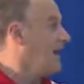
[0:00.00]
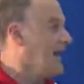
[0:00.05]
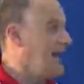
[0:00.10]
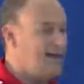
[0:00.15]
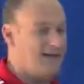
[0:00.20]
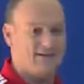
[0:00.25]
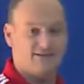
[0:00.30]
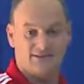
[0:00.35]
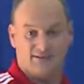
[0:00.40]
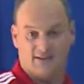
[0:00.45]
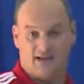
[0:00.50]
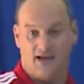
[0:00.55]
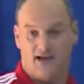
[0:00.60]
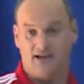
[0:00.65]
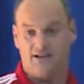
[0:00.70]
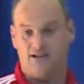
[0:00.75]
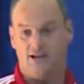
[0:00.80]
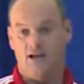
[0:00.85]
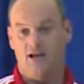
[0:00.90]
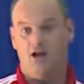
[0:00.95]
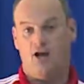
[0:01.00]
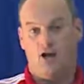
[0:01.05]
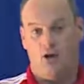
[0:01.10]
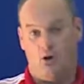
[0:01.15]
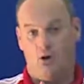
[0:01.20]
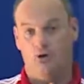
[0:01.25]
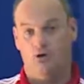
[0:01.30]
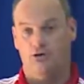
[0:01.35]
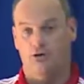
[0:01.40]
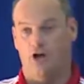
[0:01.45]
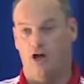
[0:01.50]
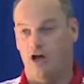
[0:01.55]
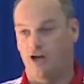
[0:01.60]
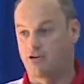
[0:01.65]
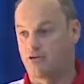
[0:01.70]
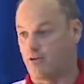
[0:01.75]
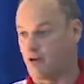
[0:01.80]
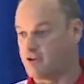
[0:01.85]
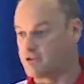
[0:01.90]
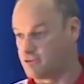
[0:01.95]
8-a-side on
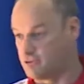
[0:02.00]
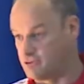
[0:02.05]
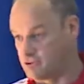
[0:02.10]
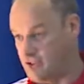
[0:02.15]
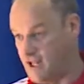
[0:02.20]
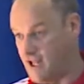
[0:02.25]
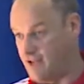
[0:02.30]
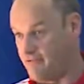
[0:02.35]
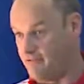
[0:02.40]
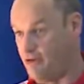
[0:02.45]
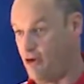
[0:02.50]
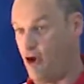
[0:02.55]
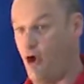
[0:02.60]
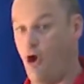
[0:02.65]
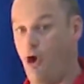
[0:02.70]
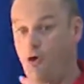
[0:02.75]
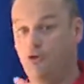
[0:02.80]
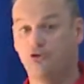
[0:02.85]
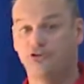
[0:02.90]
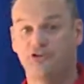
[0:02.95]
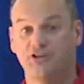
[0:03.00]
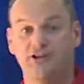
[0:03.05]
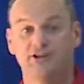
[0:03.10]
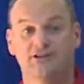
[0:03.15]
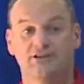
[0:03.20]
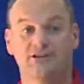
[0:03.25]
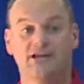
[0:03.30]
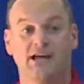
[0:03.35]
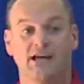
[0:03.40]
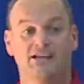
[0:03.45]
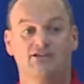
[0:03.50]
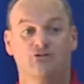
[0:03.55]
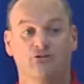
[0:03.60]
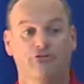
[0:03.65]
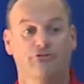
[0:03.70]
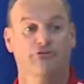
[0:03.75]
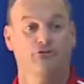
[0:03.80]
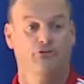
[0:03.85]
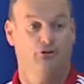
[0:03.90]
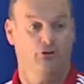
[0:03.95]
grassroots level until the age of
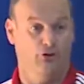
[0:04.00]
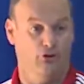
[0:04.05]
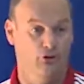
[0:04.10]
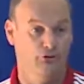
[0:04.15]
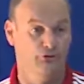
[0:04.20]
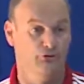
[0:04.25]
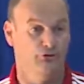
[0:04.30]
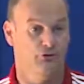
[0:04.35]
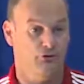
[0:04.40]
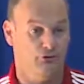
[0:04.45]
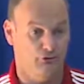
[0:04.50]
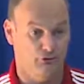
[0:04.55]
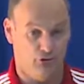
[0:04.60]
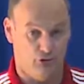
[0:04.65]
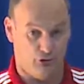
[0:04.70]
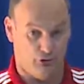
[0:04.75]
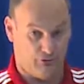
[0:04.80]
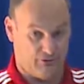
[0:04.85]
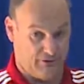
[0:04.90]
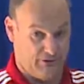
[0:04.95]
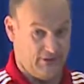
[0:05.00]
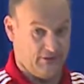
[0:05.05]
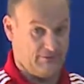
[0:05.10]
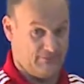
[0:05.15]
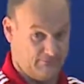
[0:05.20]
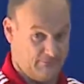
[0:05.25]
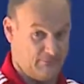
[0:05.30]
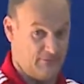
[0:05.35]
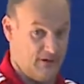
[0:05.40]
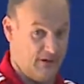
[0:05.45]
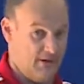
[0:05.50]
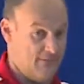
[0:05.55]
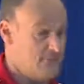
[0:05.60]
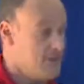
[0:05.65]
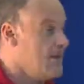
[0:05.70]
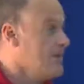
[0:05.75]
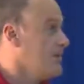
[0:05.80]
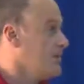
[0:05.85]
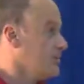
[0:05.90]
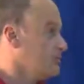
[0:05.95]
under 13. Yeah.
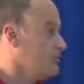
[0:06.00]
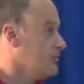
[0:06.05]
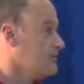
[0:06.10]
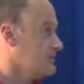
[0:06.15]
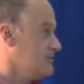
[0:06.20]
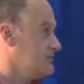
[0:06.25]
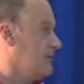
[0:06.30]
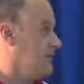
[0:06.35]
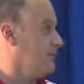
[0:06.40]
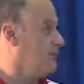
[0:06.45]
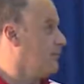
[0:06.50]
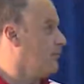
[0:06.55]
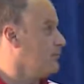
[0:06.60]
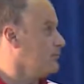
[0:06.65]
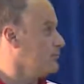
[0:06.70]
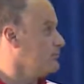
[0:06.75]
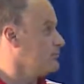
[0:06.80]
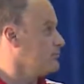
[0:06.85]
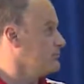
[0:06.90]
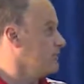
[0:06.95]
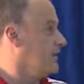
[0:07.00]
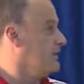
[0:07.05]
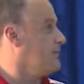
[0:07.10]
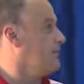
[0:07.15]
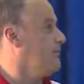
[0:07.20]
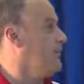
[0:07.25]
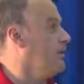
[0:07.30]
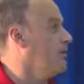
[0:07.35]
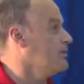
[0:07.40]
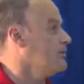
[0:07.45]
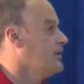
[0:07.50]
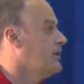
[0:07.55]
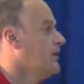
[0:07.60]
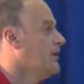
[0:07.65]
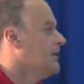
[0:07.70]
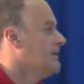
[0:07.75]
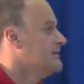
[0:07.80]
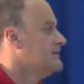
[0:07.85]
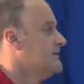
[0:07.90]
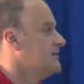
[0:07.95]
So it's important to think about
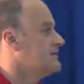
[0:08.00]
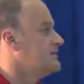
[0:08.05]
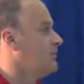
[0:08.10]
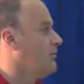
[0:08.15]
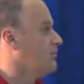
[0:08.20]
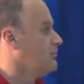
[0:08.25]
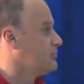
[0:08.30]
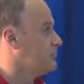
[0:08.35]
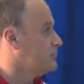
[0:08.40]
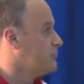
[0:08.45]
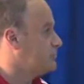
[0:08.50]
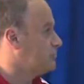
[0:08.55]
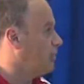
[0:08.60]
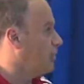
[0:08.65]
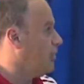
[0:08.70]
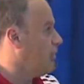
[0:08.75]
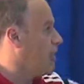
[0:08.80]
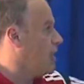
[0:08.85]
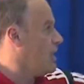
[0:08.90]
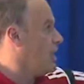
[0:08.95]
this also. So